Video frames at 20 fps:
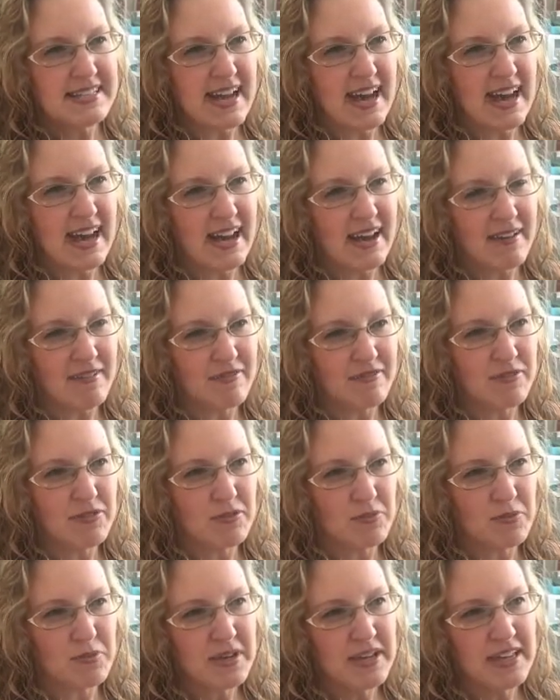I have
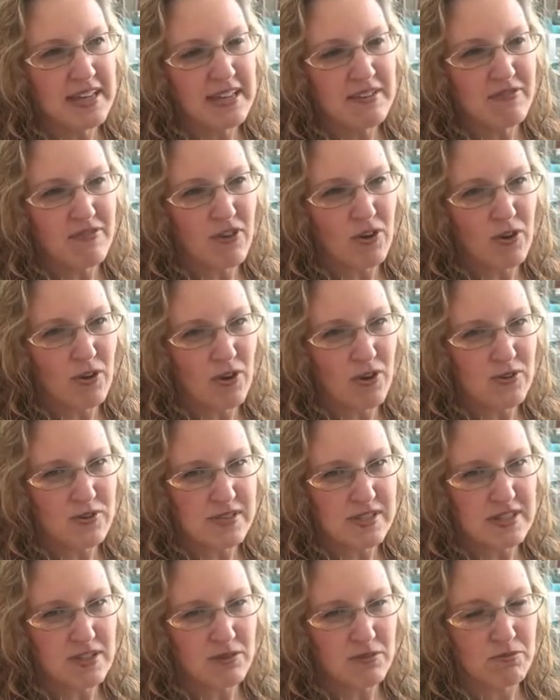3
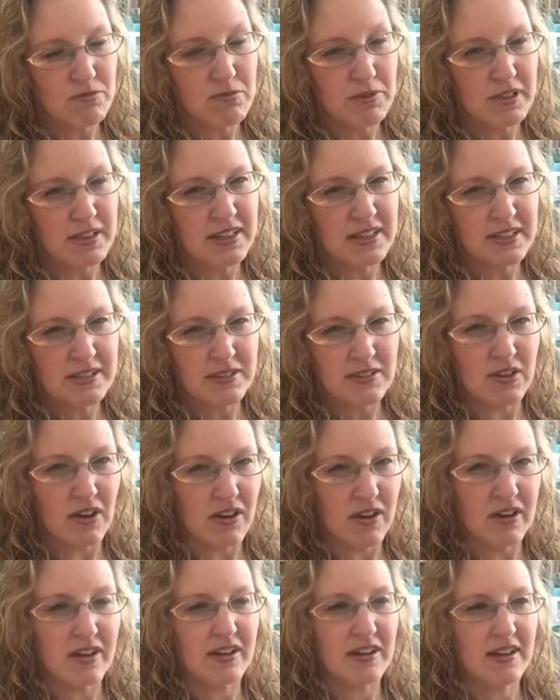photos that are really
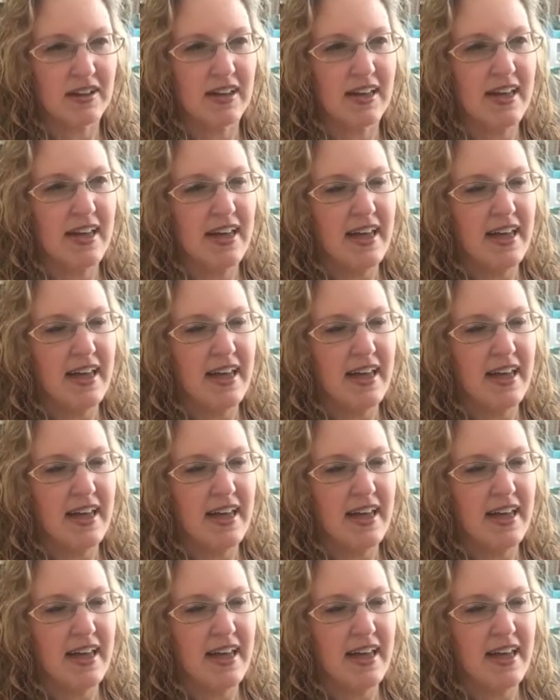dark,